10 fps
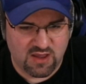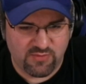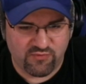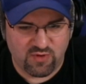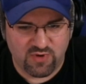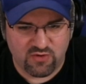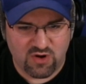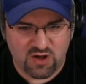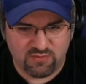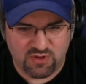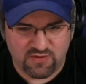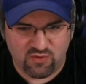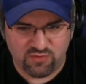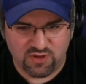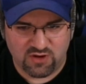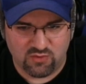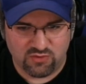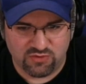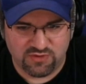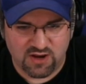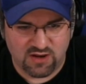run better on platforms like Google Stadia